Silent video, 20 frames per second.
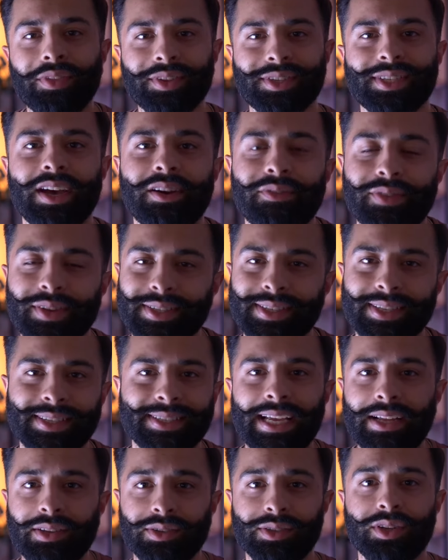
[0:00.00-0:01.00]
the surface, this
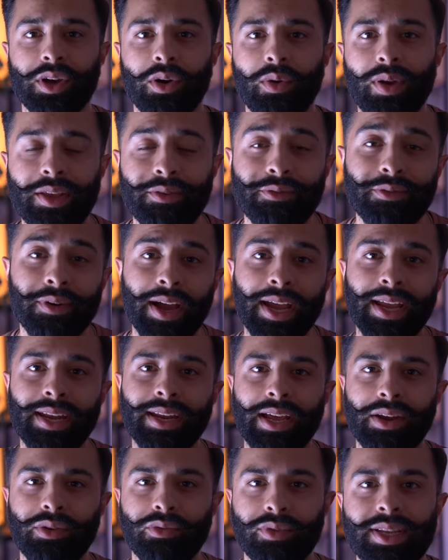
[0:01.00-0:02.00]
sounds totally fine
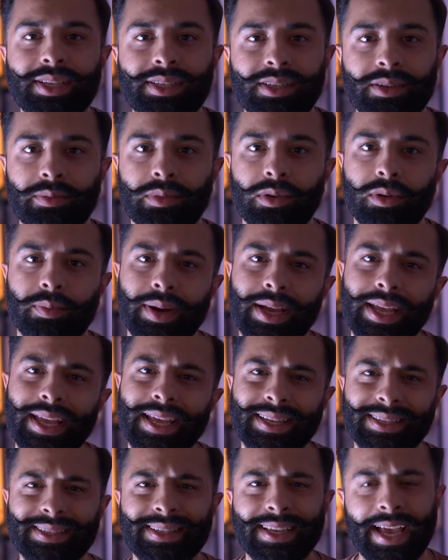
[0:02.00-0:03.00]
and reasonable, but
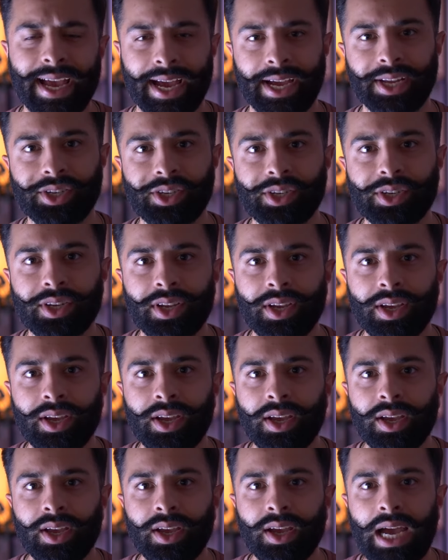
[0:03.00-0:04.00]
here's the catch.
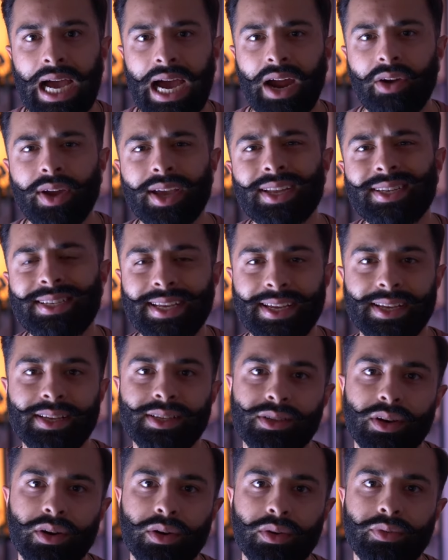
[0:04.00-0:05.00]
Our ideas
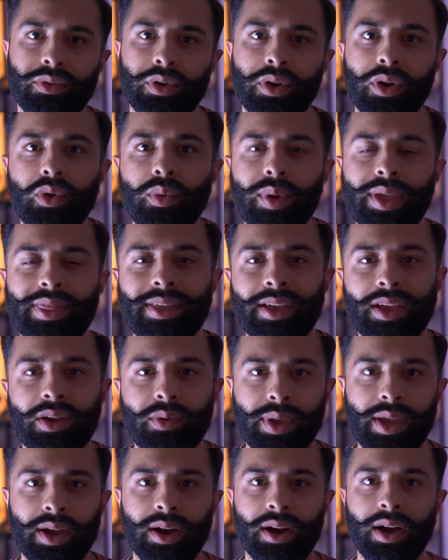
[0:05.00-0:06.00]
of who we think
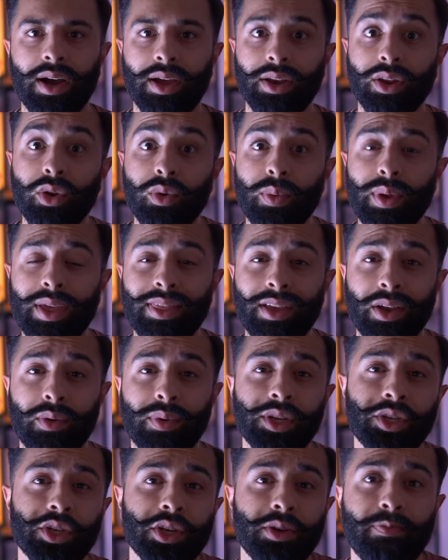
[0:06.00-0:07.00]
we are and who we think we
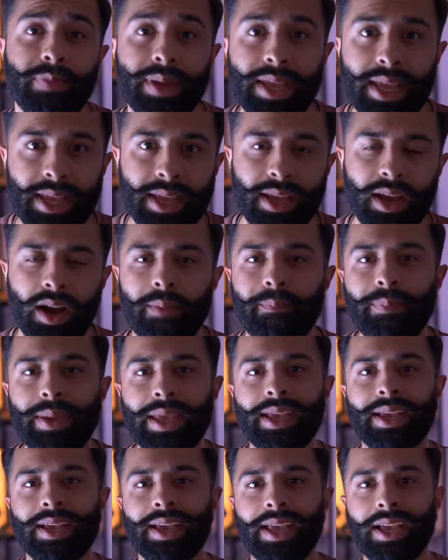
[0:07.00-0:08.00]
should be are
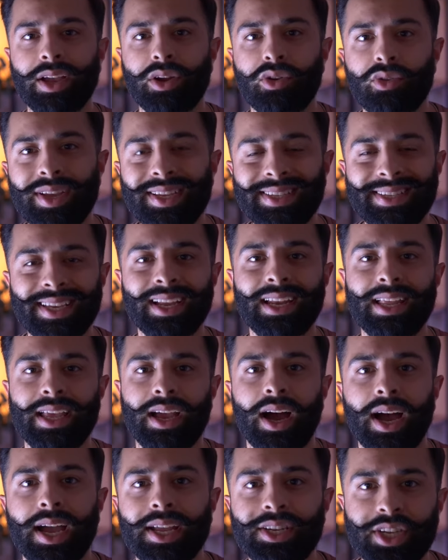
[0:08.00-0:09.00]
being increasingly
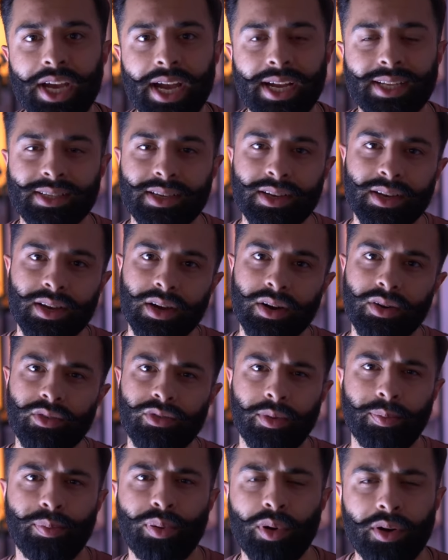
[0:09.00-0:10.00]
hijacked
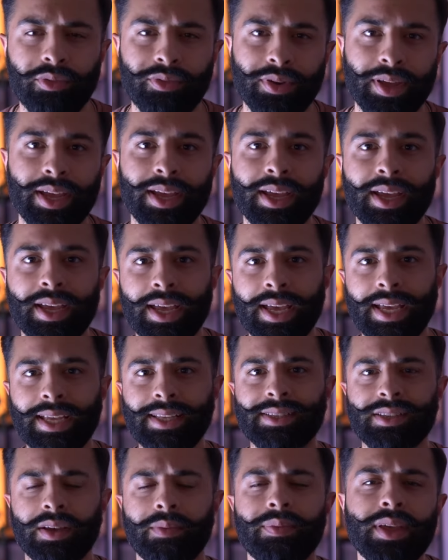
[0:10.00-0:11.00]
for profit in
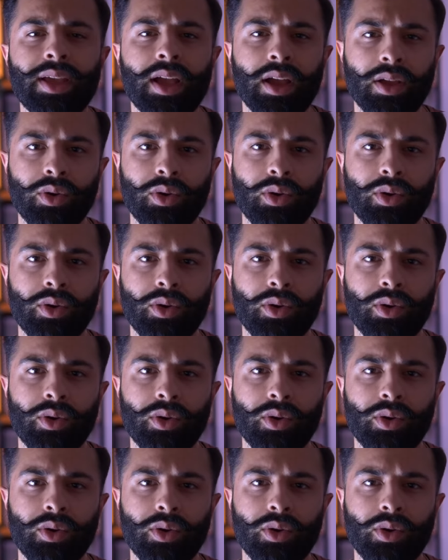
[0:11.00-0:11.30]
something I